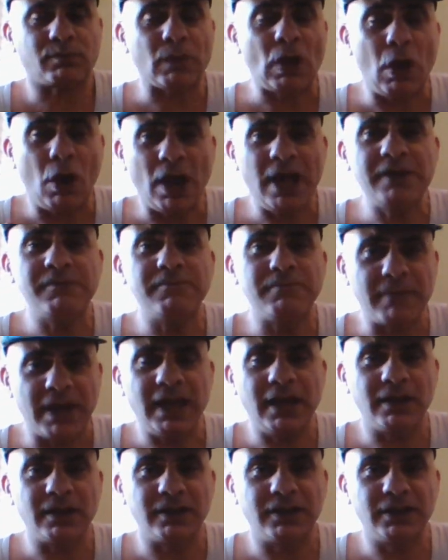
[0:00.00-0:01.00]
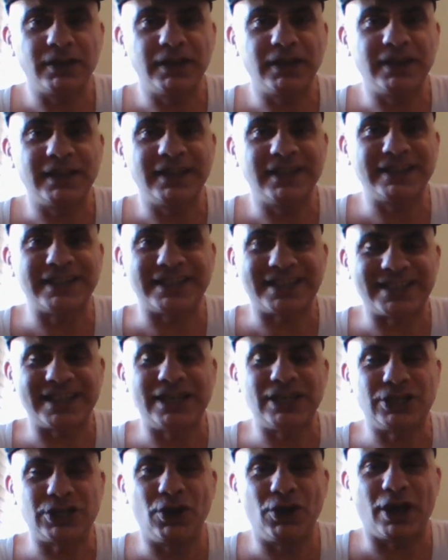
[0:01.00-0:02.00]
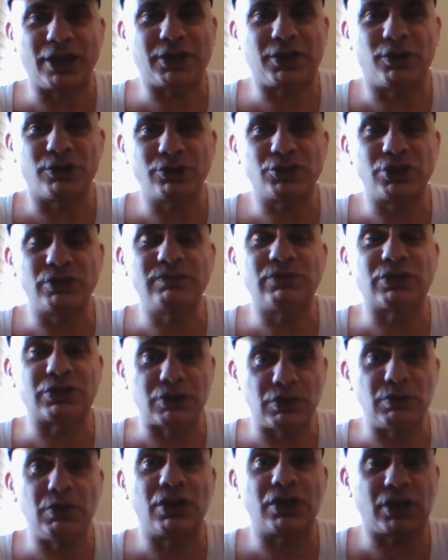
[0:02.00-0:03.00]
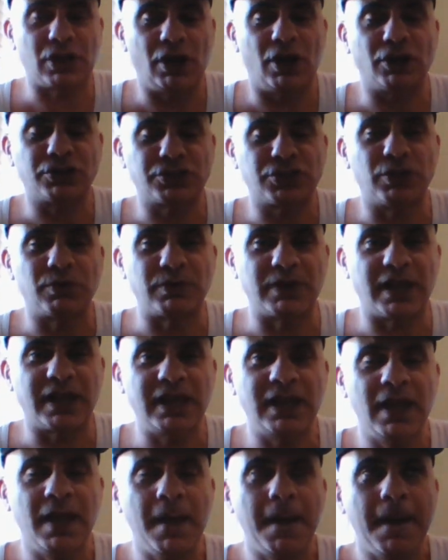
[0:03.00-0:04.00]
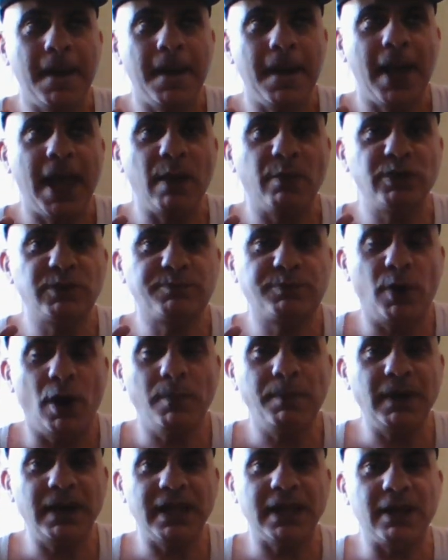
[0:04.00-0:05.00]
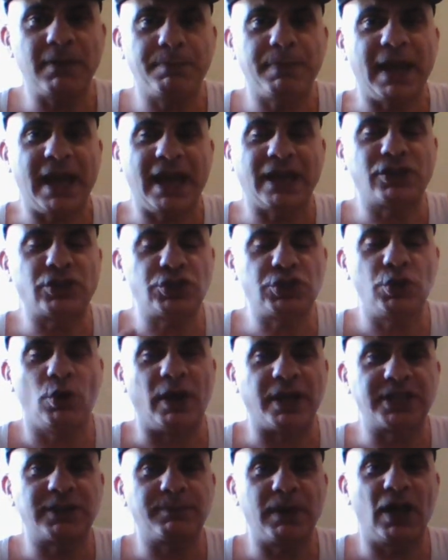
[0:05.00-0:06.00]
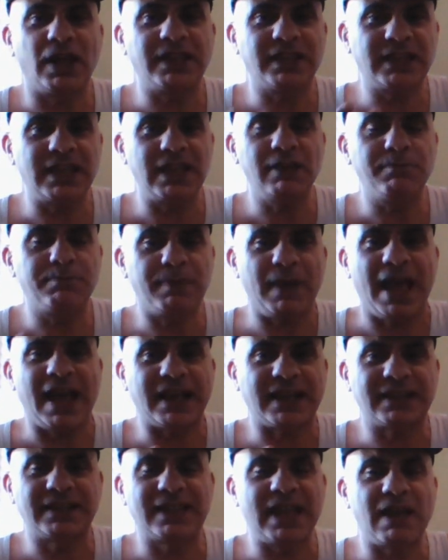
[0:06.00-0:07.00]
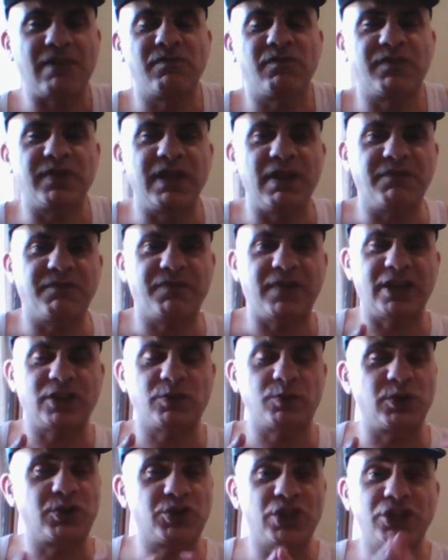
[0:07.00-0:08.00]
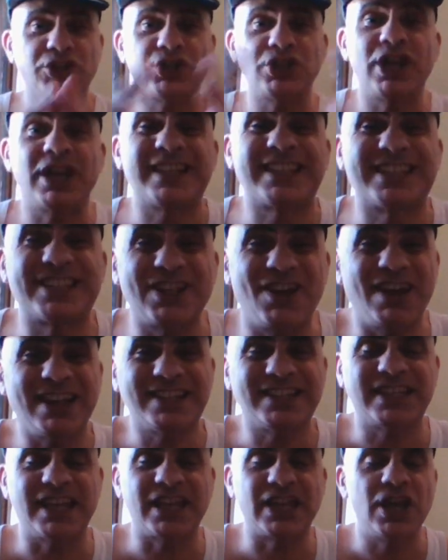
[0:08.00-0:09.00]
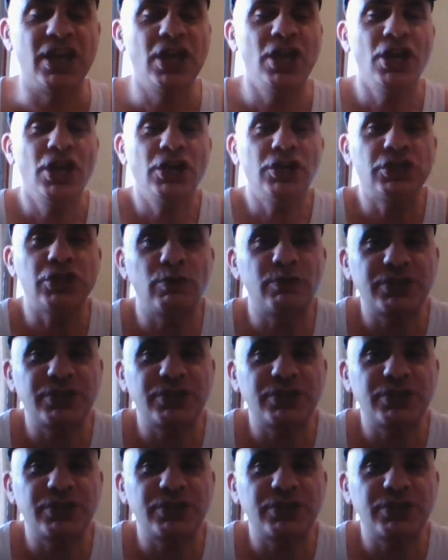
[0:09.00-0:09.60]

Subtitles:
I admit the CGI costumes do look cartoony. It was probably a bad choice, but I think back then VFX was such an exciting new